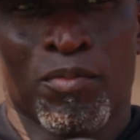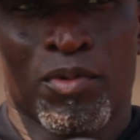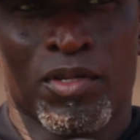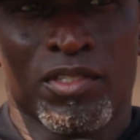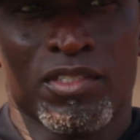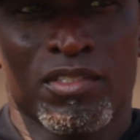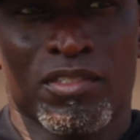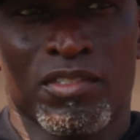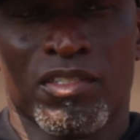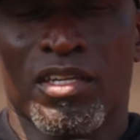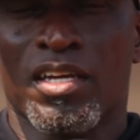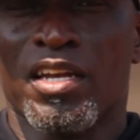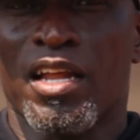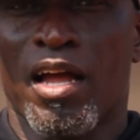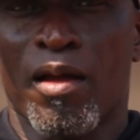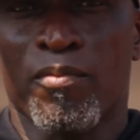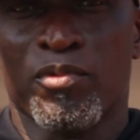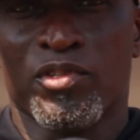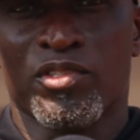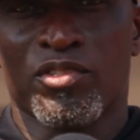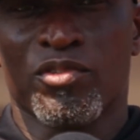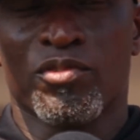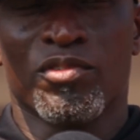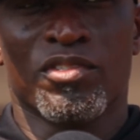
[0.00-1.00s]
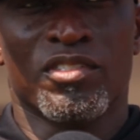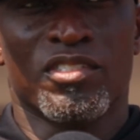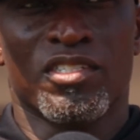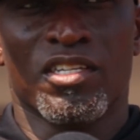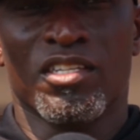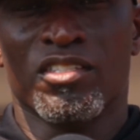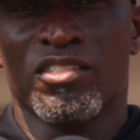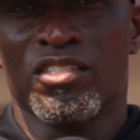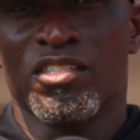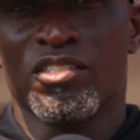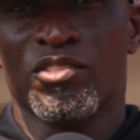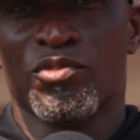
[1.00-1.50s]
But you got an opportunity to
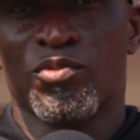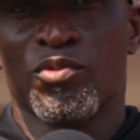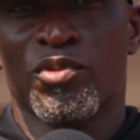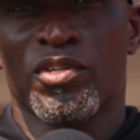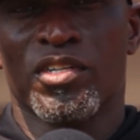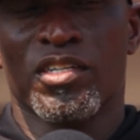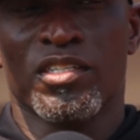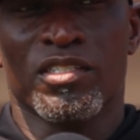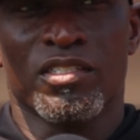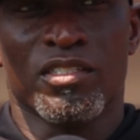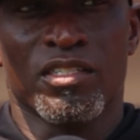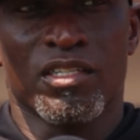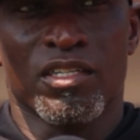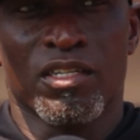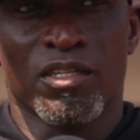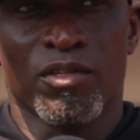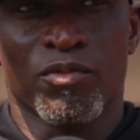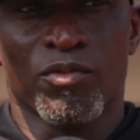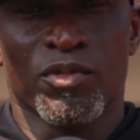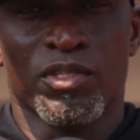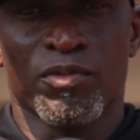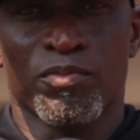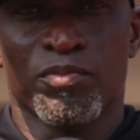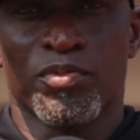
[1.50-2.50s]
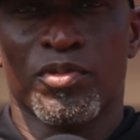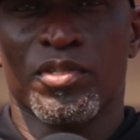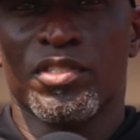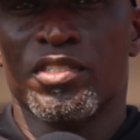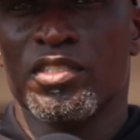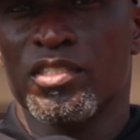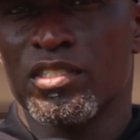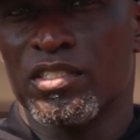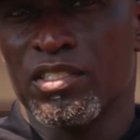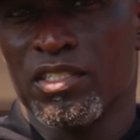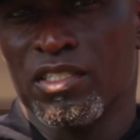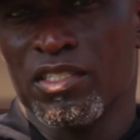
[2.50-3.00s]
teach each one. We
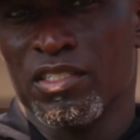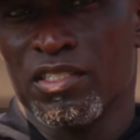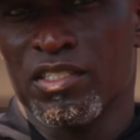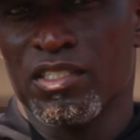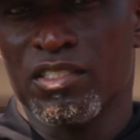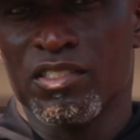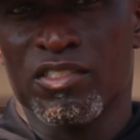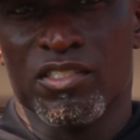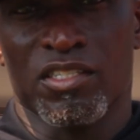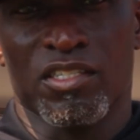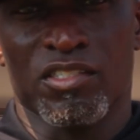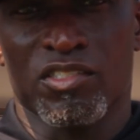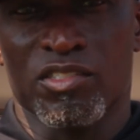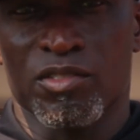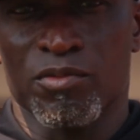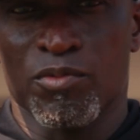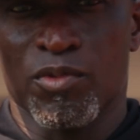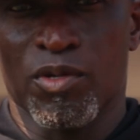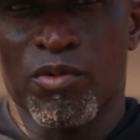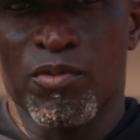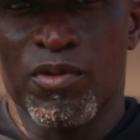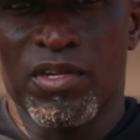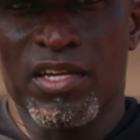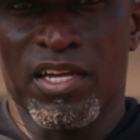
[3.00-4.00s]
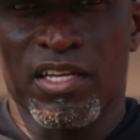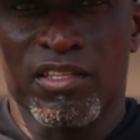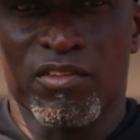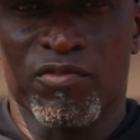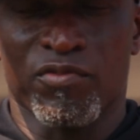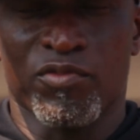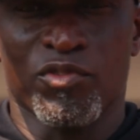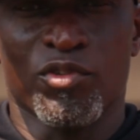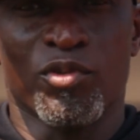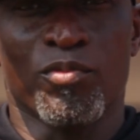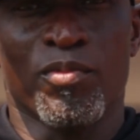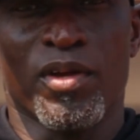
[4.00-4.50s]
putting it in a good system where we got
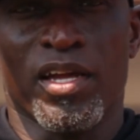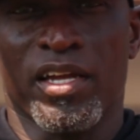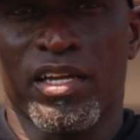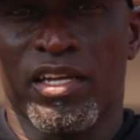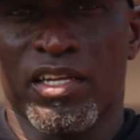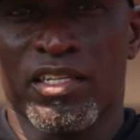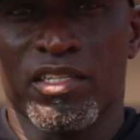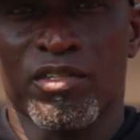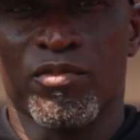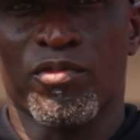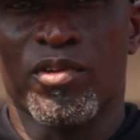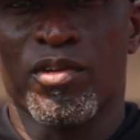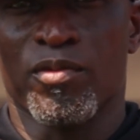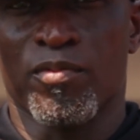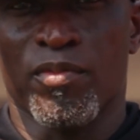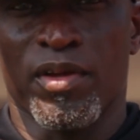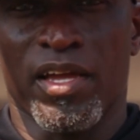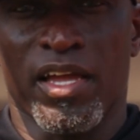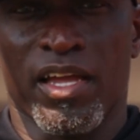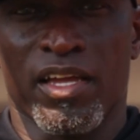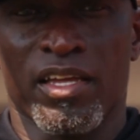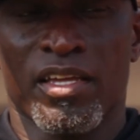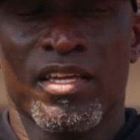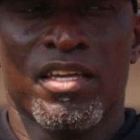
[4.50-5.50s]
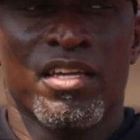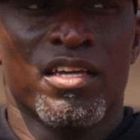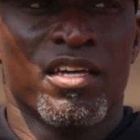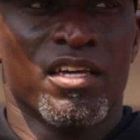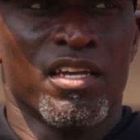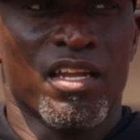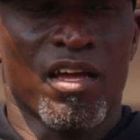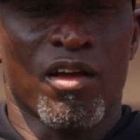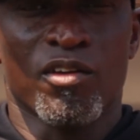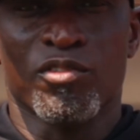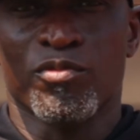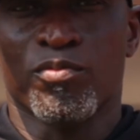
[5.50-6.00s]
the fullback and the running back,
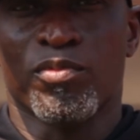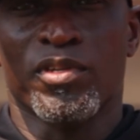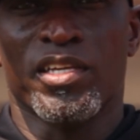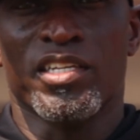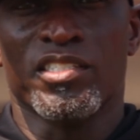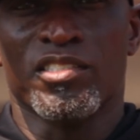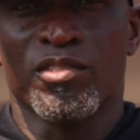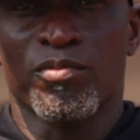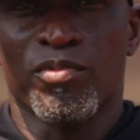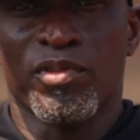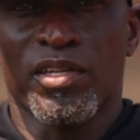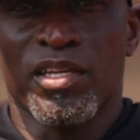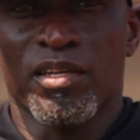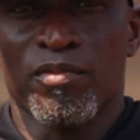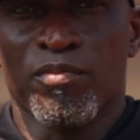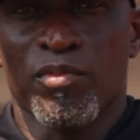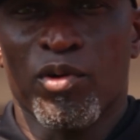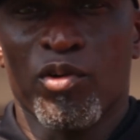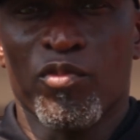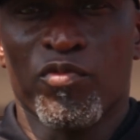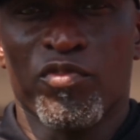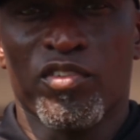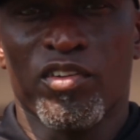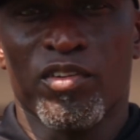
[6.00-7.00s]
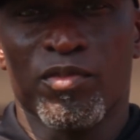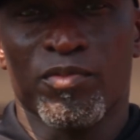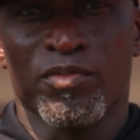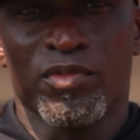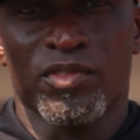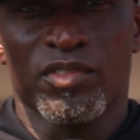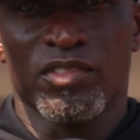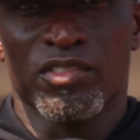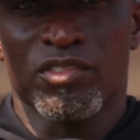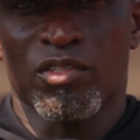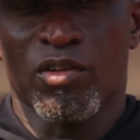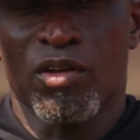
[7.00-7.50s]
and I was blessed to play both of
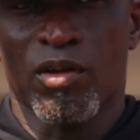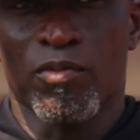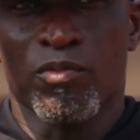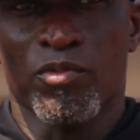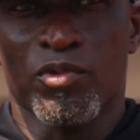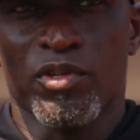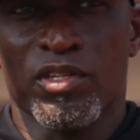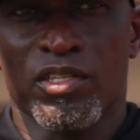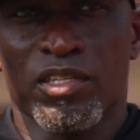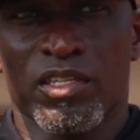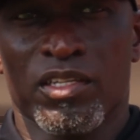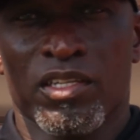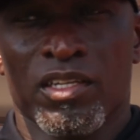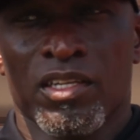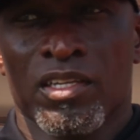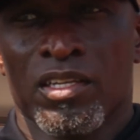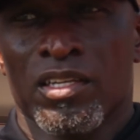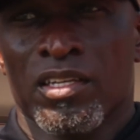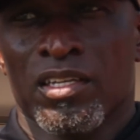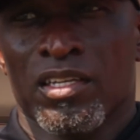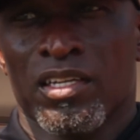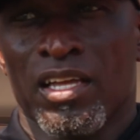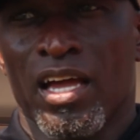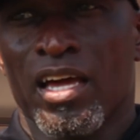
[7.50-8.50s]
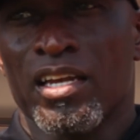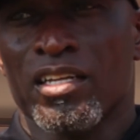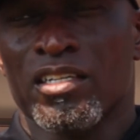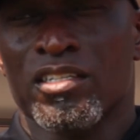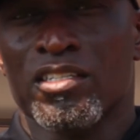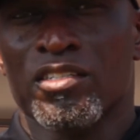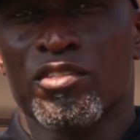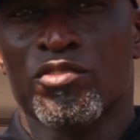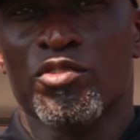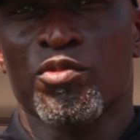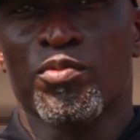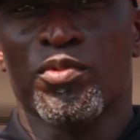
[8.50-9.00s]
them. So I'm really got a
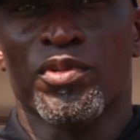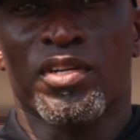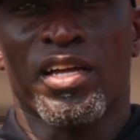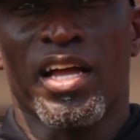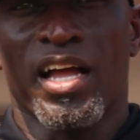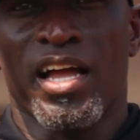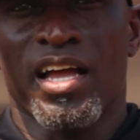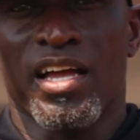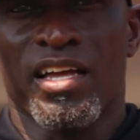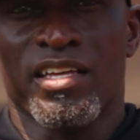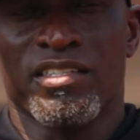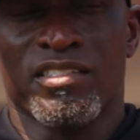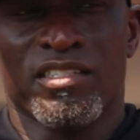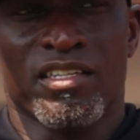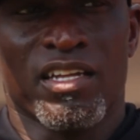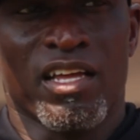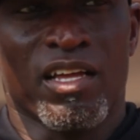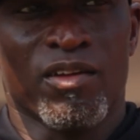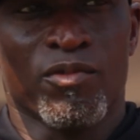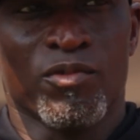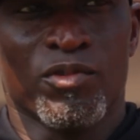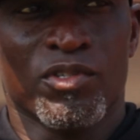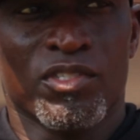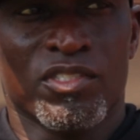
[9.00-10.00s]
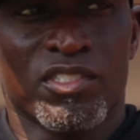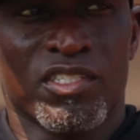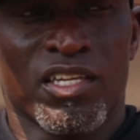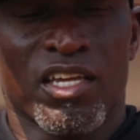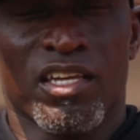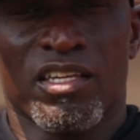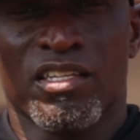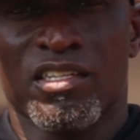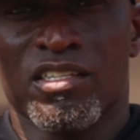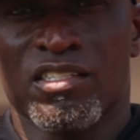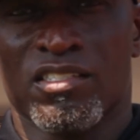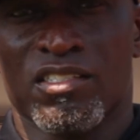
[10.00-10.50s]
good group of guys that I will
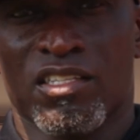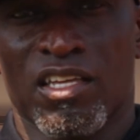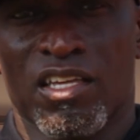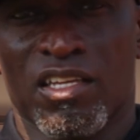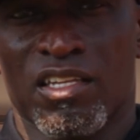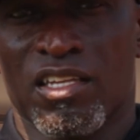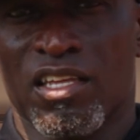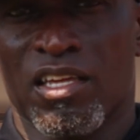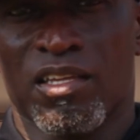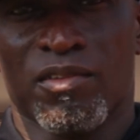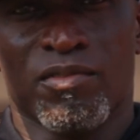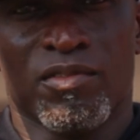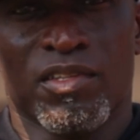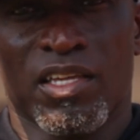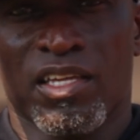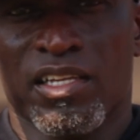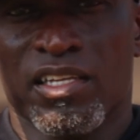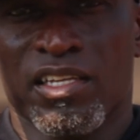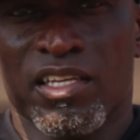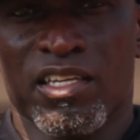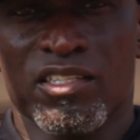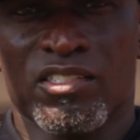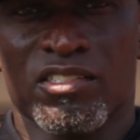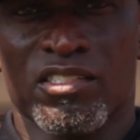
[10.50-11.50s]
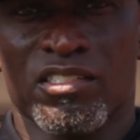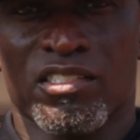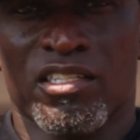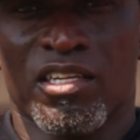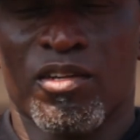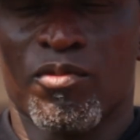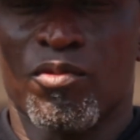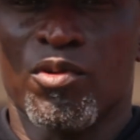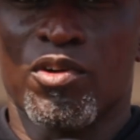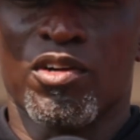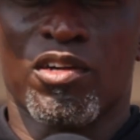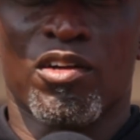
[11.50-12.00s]
tell you this: they listen,
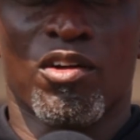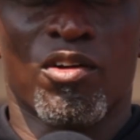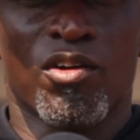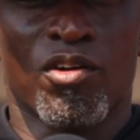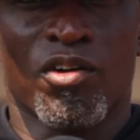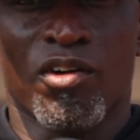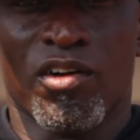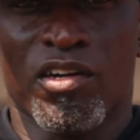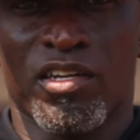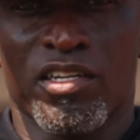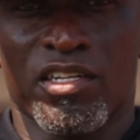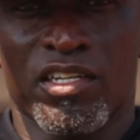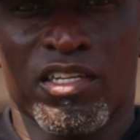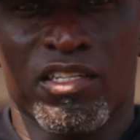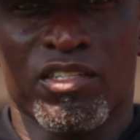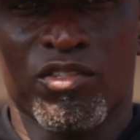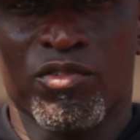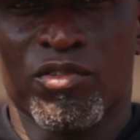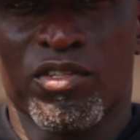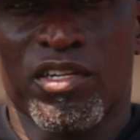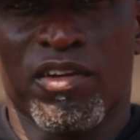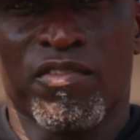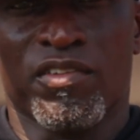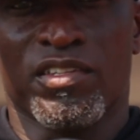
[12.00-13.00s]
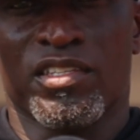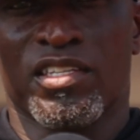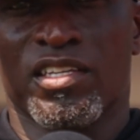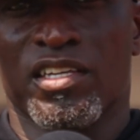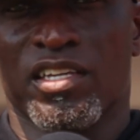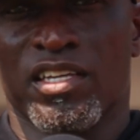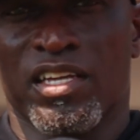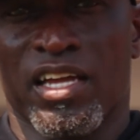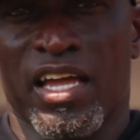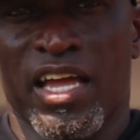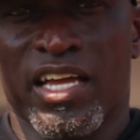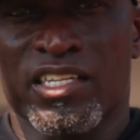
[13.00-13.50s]
they work hard, and they're doing
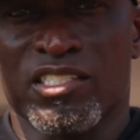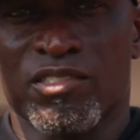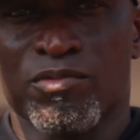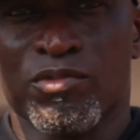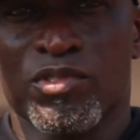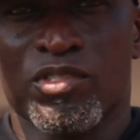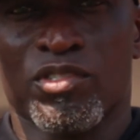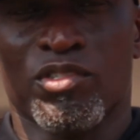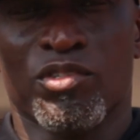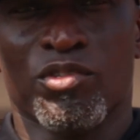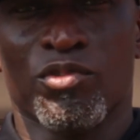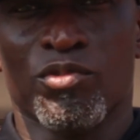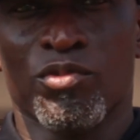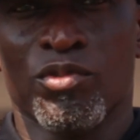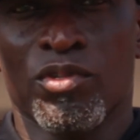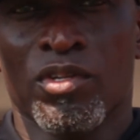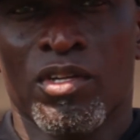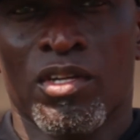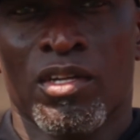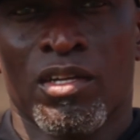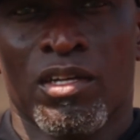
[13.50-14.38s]
everything I ask them to do.